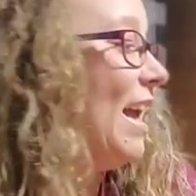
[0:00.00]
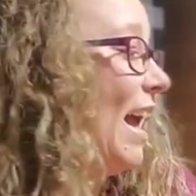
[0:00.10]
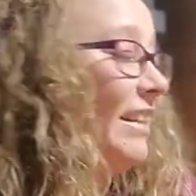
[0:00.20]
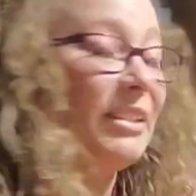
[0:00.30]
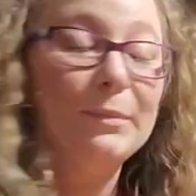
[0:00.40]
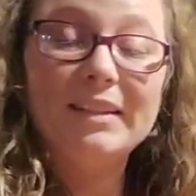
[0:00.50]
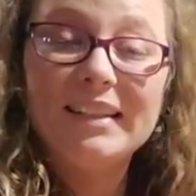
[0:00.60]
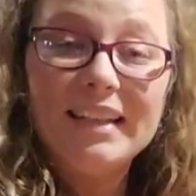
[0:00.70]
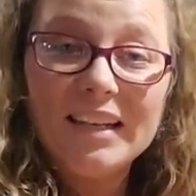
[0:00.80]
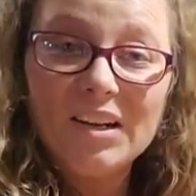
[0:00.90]
I just wanted to
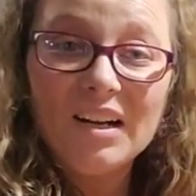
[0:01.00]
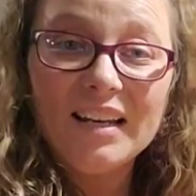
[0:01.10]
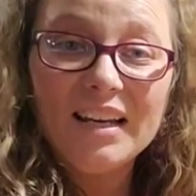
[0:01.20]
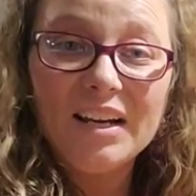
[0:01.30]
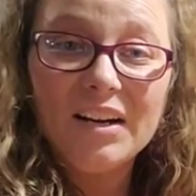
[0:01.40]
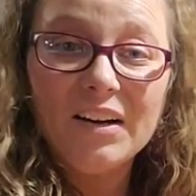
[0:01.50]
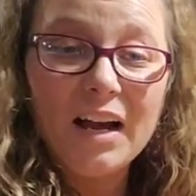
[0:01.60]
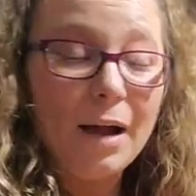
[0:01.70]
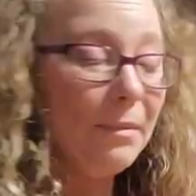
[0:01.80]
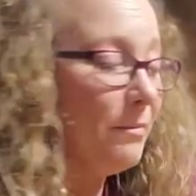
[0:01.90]
get on here.
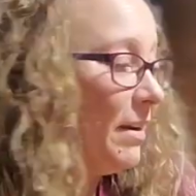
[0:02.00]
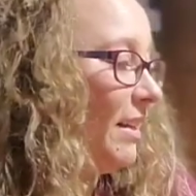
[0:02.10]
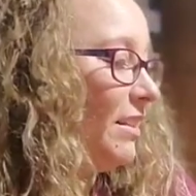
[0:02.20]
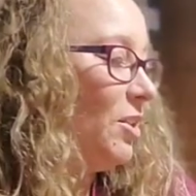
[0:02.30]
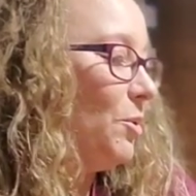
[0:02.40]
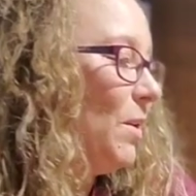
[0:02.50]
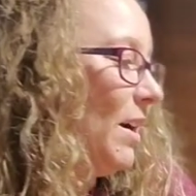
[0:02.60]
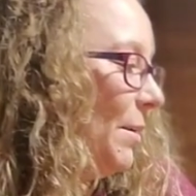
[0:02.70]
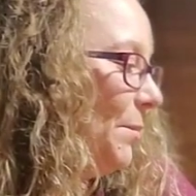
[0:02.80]
I've been meaning to